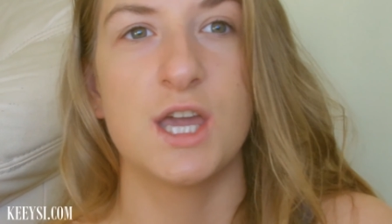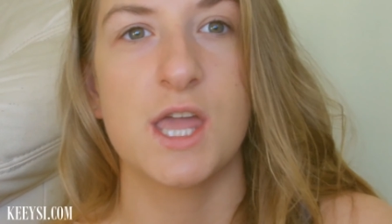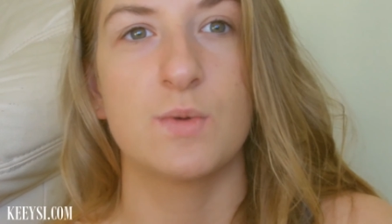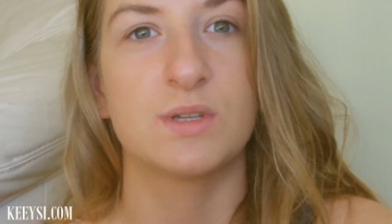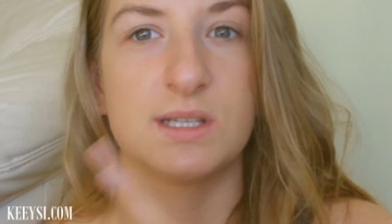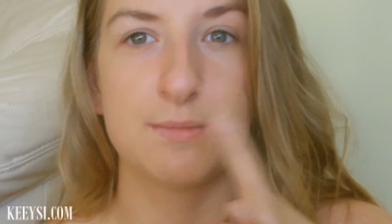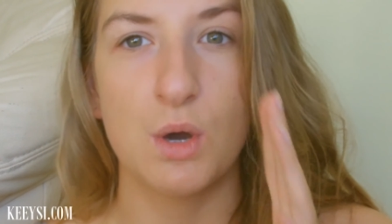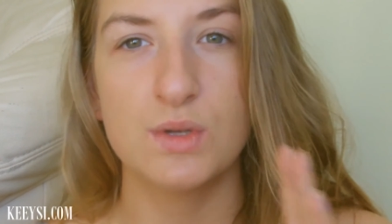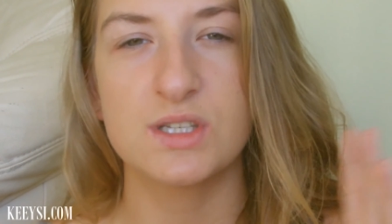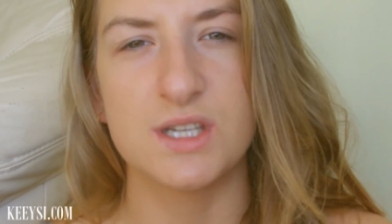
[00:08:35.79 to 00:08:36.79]
It was the
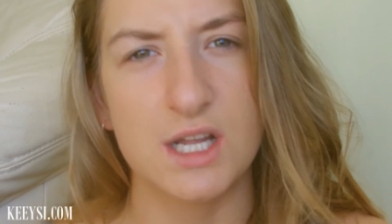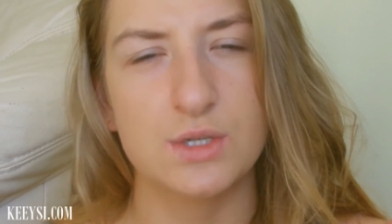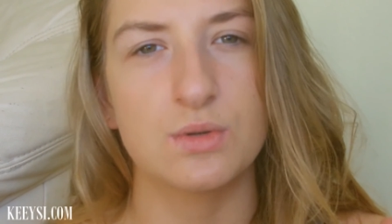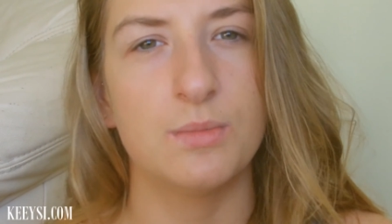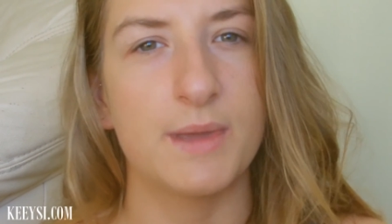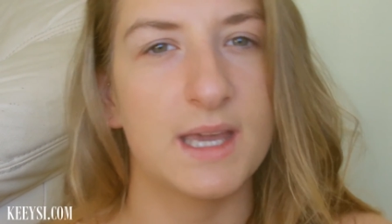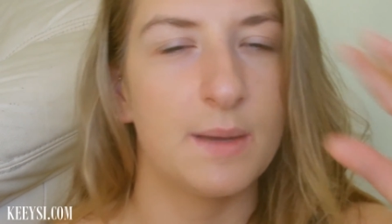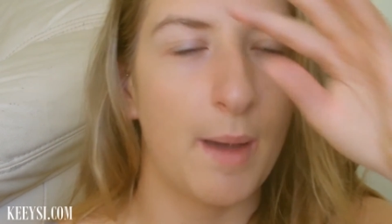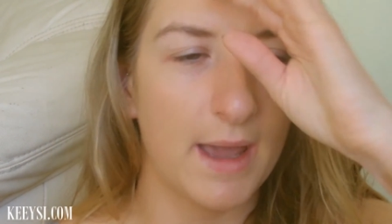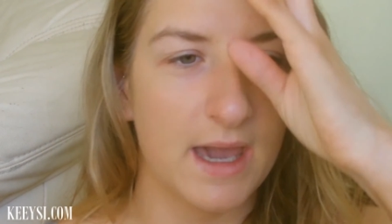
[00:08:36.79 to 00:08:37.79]
most natural
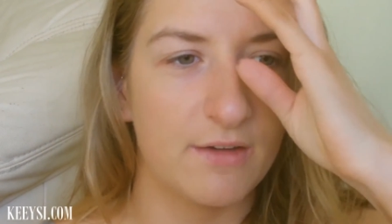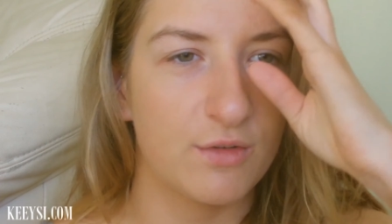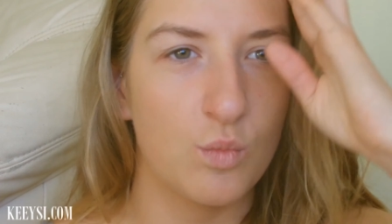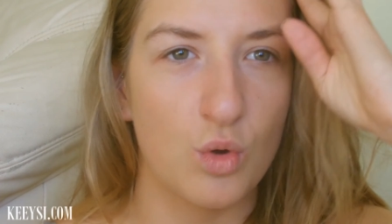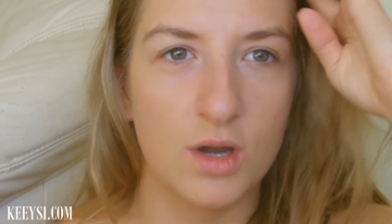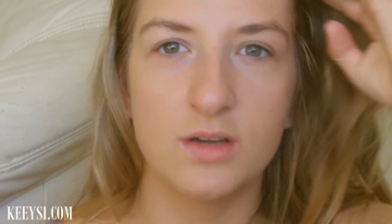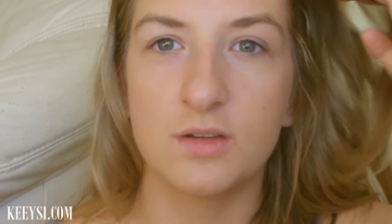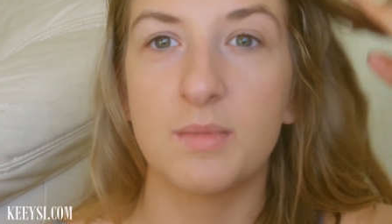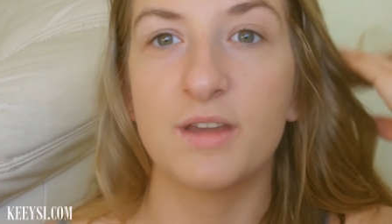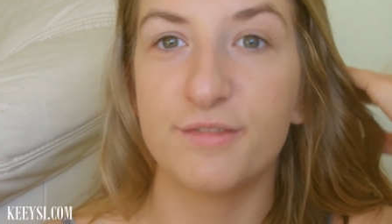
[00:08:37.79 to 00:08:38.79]
makeup I ever worn
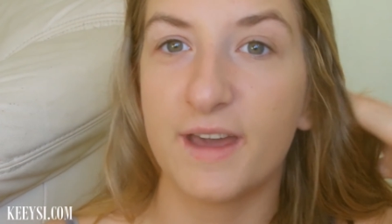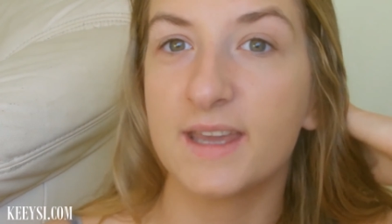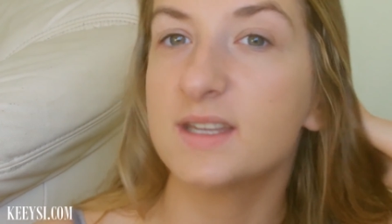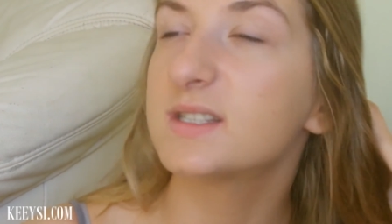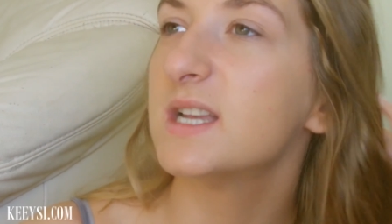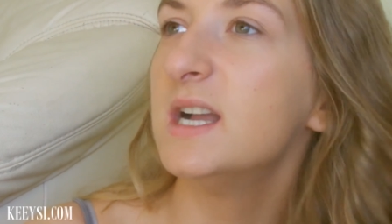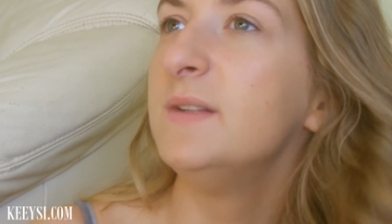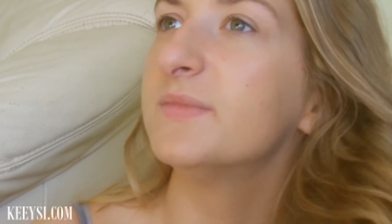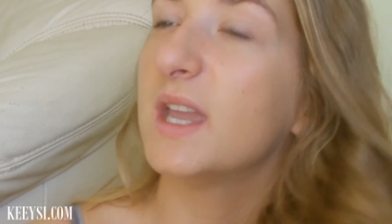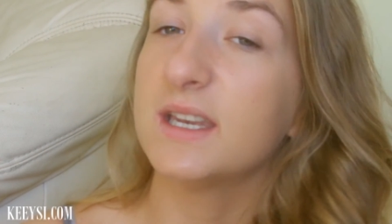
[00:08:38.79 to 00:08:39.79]
on my face,
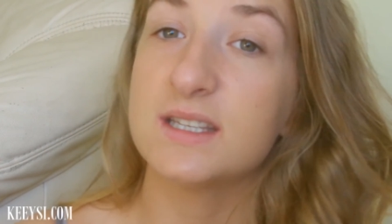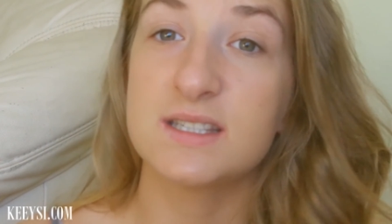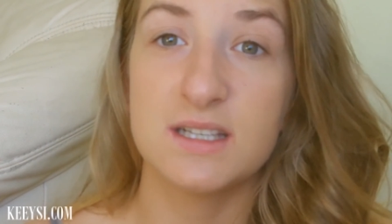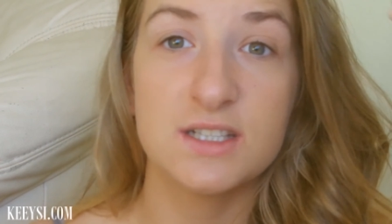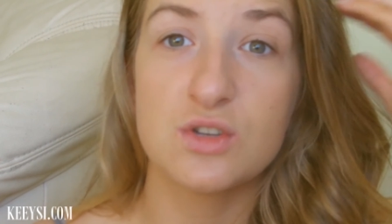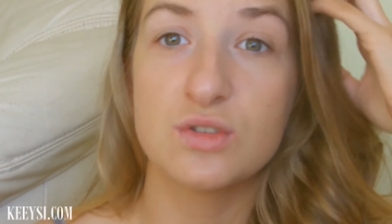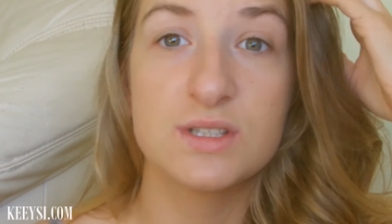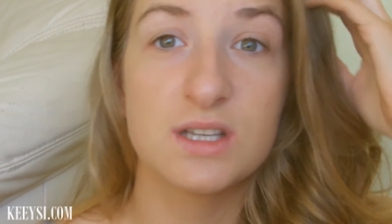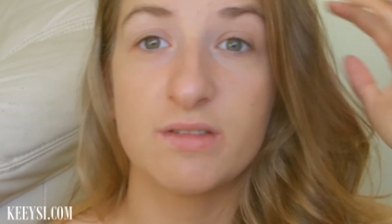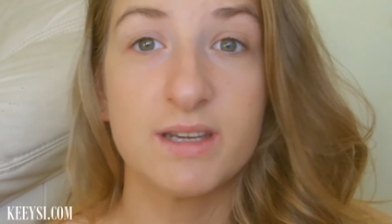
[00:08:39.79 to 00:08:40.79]
and it stayed on
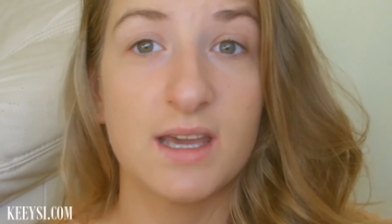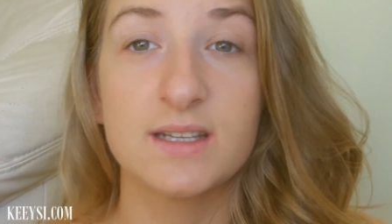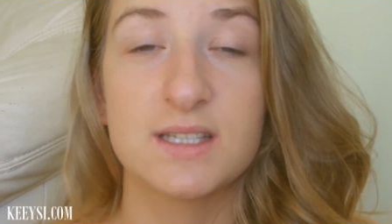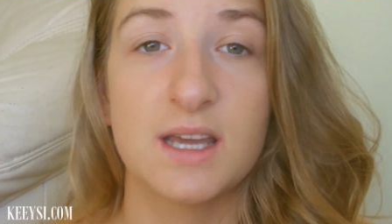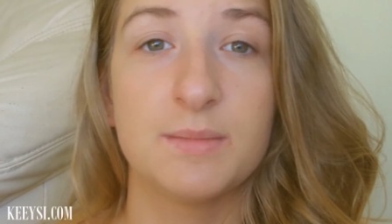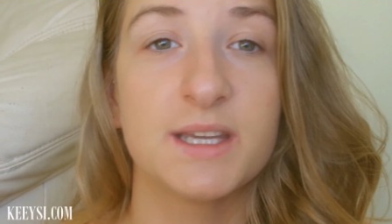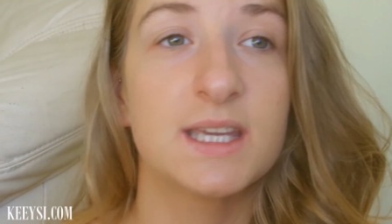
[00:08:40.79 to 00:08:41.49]
till the night time.